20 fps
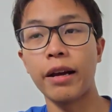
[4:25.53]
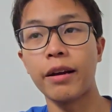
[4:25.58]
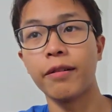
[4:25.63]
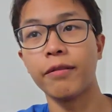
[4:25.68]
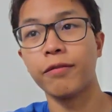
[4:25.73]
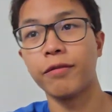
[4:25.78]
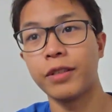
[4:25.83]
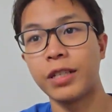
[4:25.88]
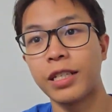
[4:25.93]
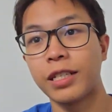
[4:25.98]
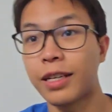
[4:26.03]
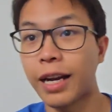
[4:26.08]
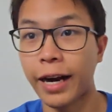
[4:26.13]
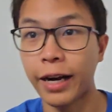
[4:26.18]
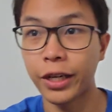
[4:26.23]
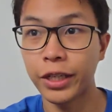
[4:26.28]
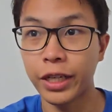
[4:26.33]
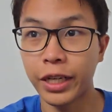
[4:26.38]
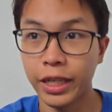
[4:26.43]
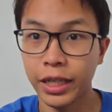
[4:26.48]
every
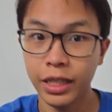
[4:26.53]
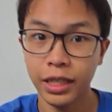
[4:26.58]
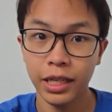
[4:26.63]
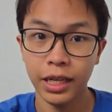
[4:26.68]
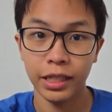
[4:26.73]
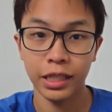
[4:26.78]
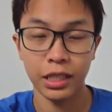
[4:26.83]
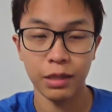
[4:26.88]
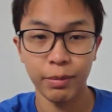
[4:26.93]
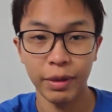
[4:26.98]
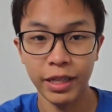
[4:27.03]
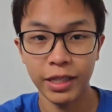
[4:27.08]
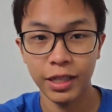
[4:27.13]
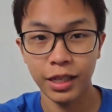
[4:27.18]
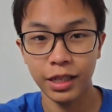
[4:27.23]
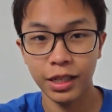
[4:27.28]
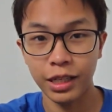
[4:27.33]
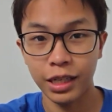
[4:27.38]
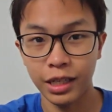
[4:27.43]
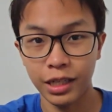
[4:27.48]
Saturday, and it's
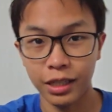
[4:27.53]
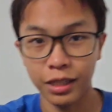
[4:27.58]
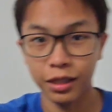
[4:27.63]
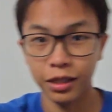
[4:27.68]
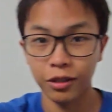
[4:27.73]
basically a